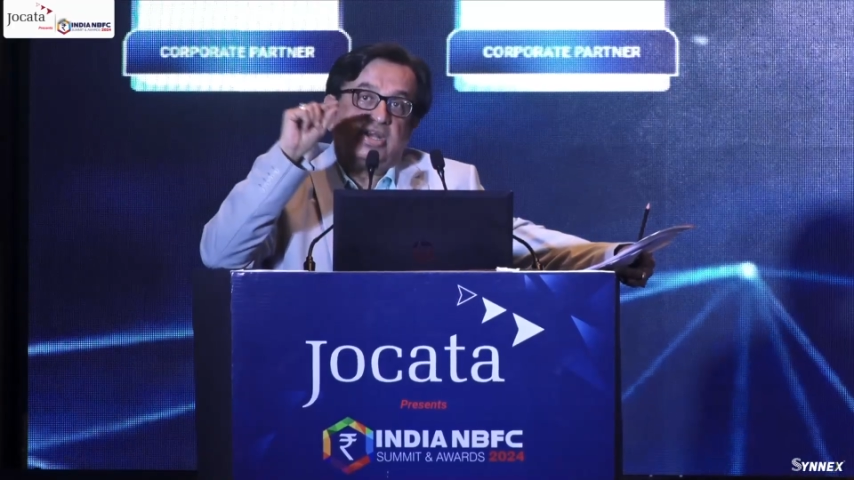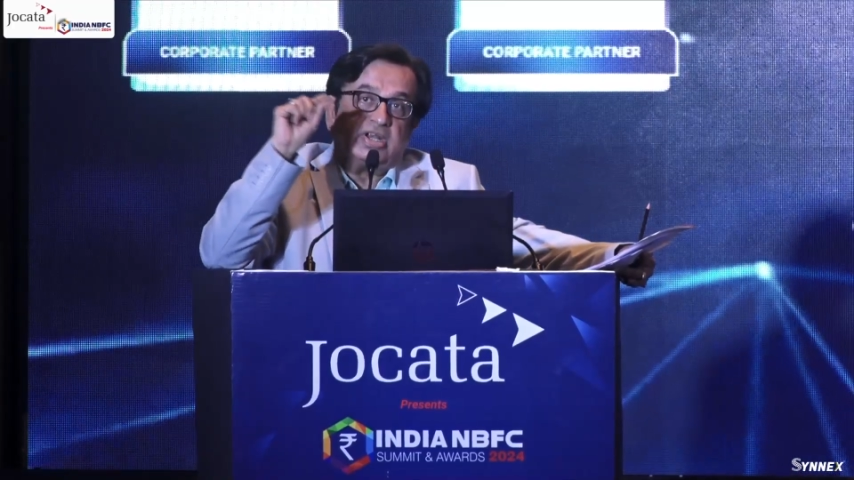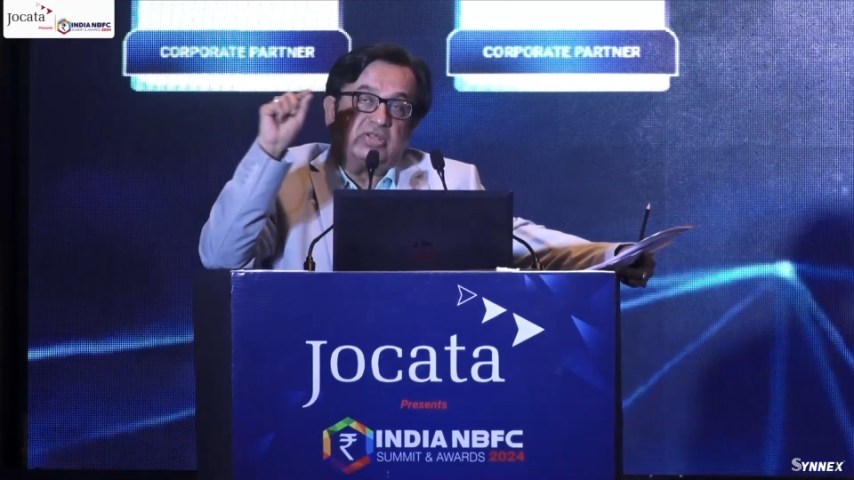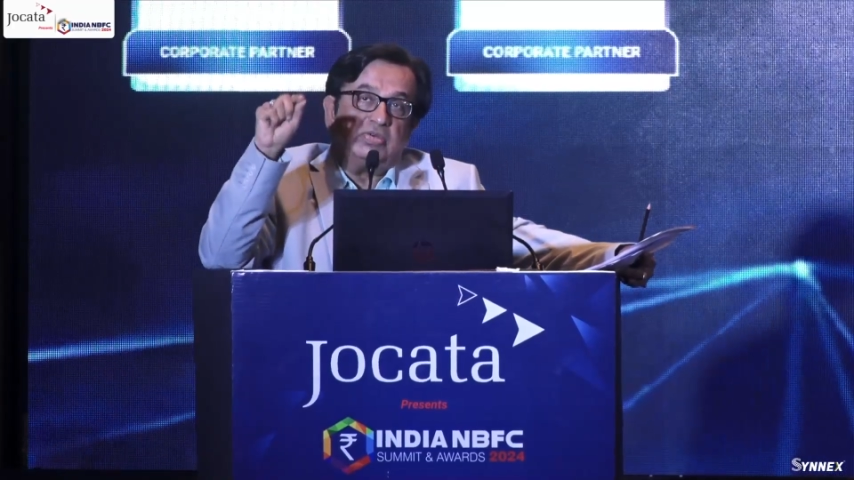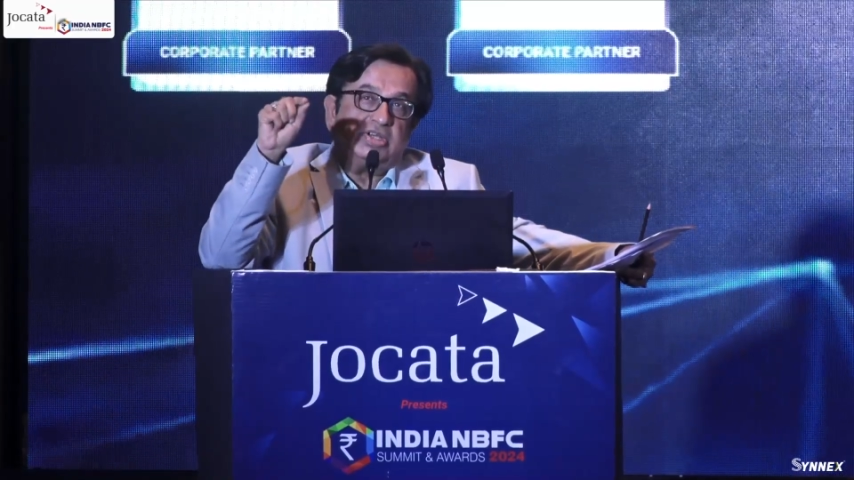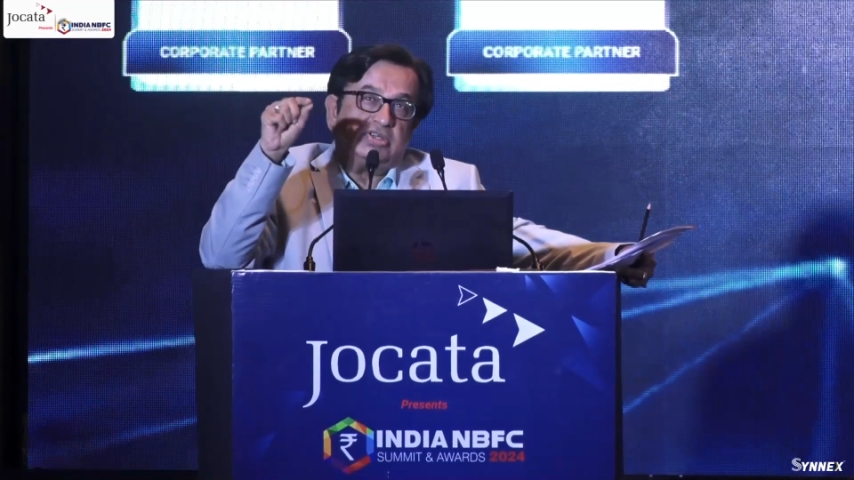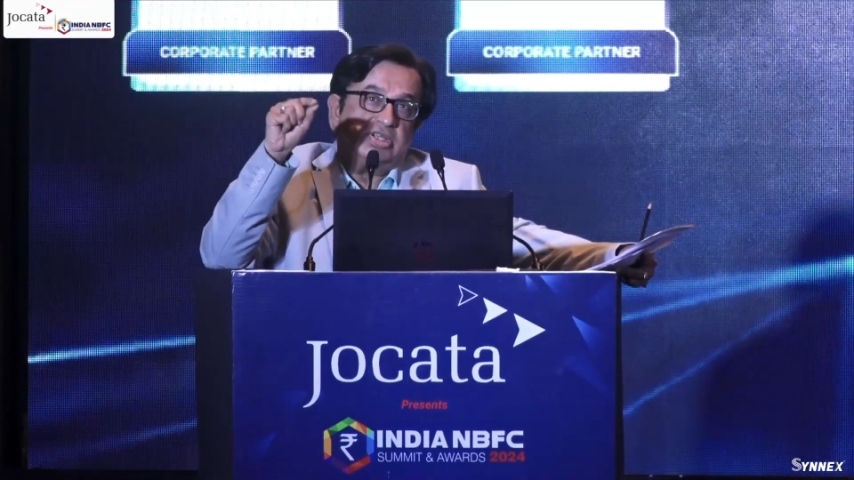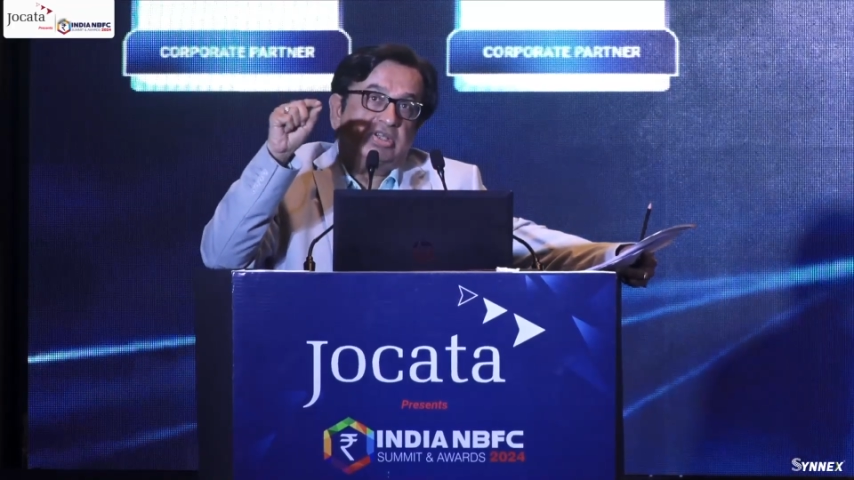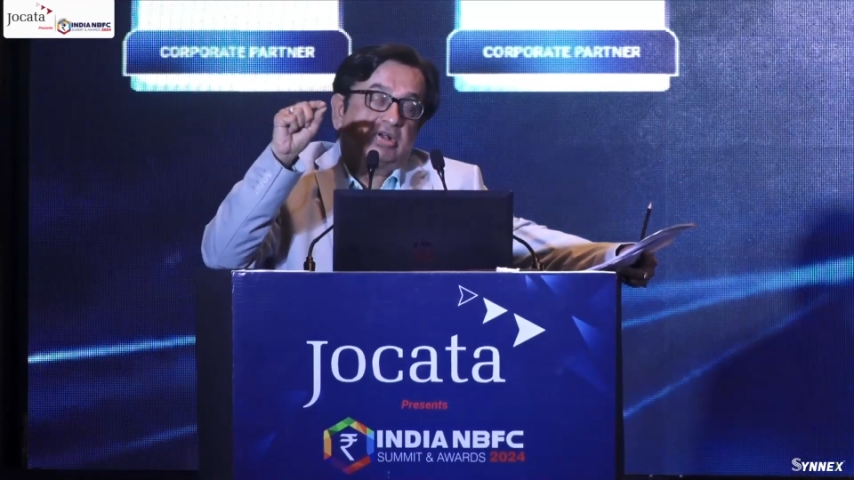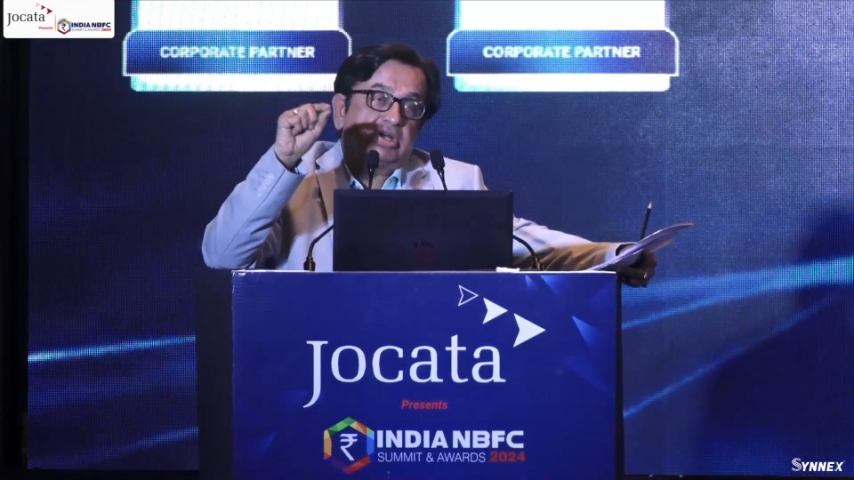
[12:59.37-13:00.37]
the
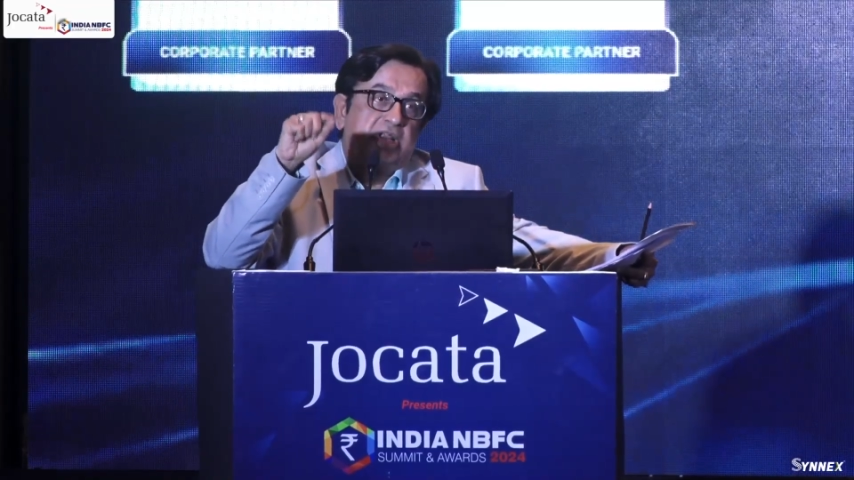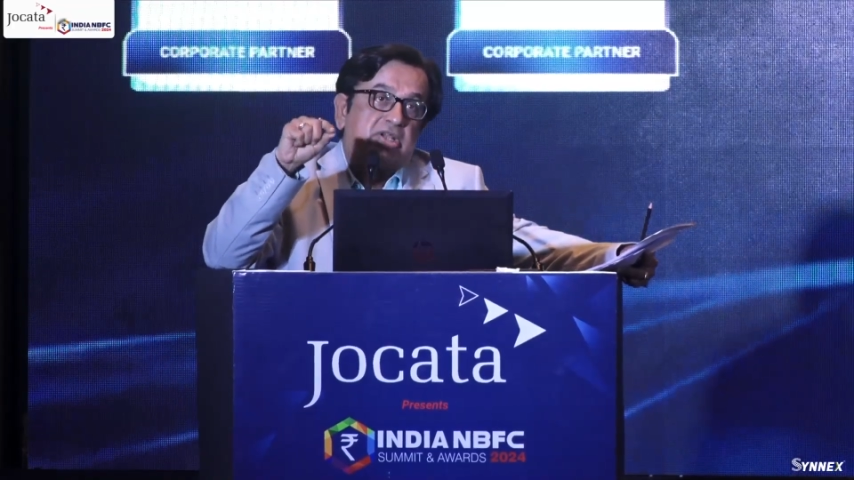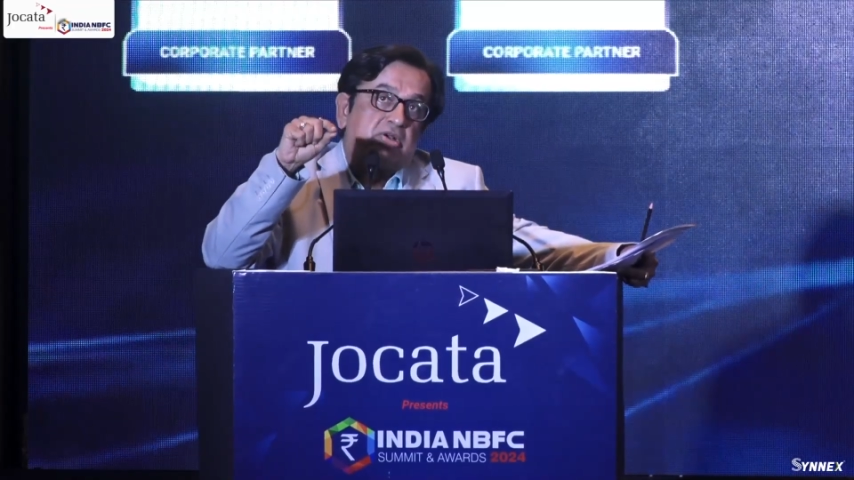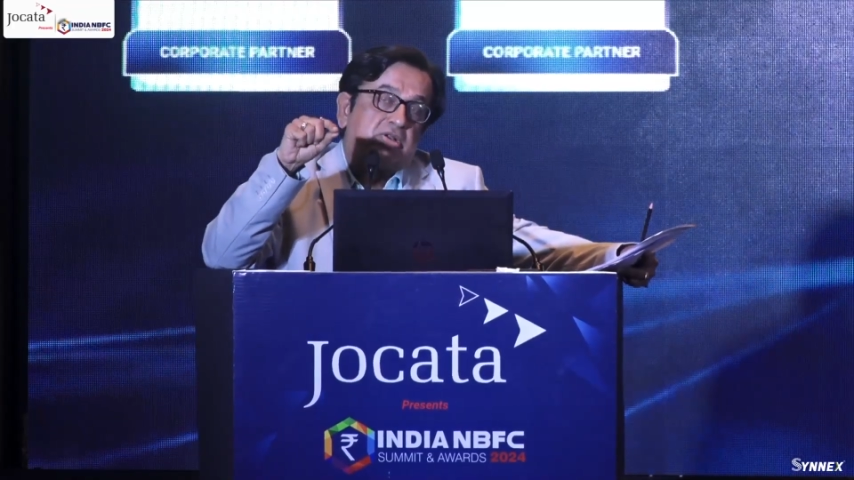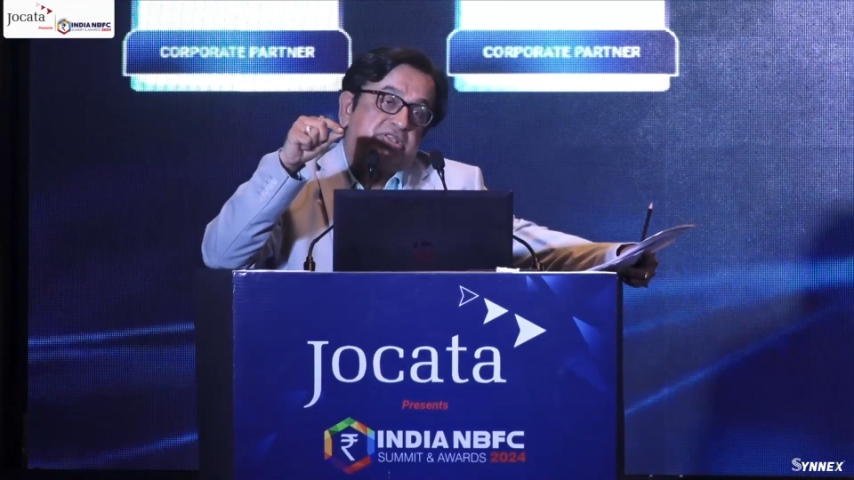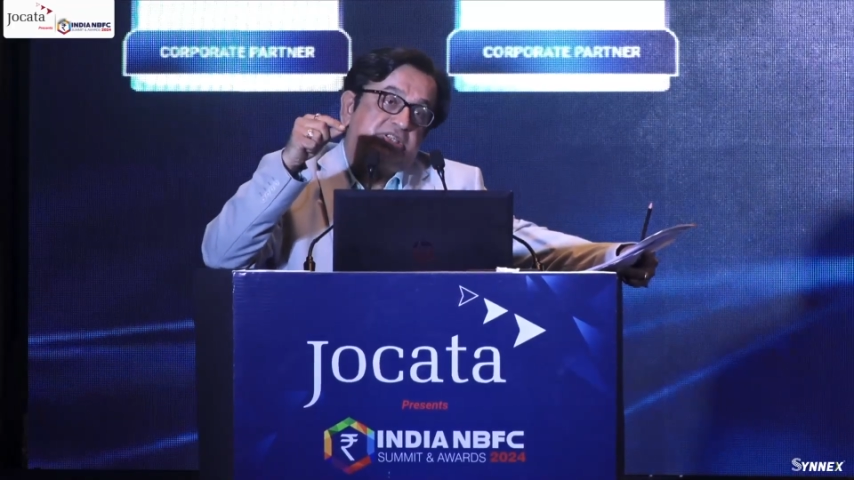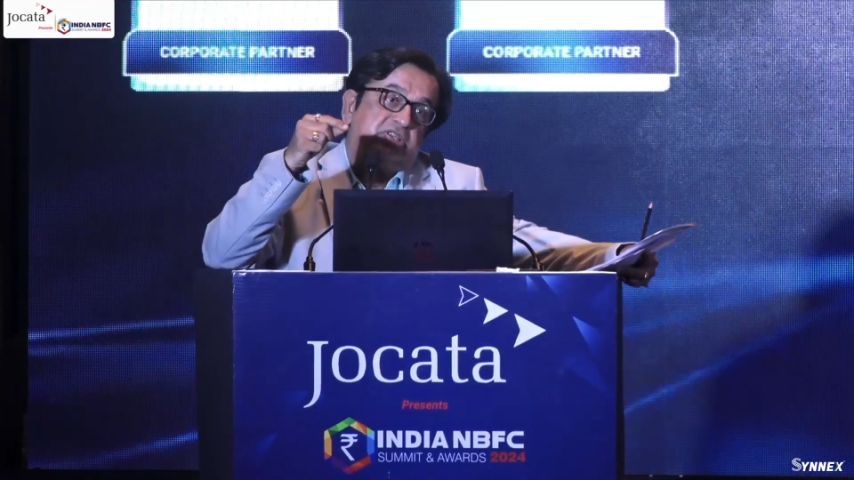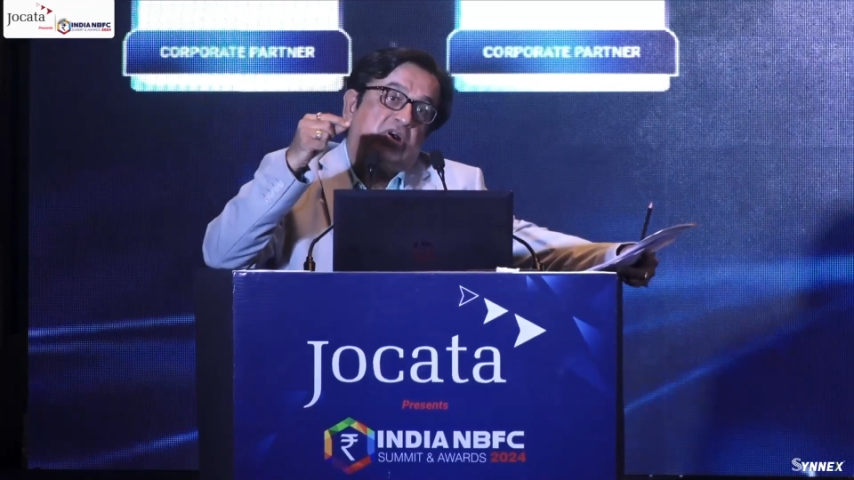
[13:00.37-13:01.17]
regulatory or the technology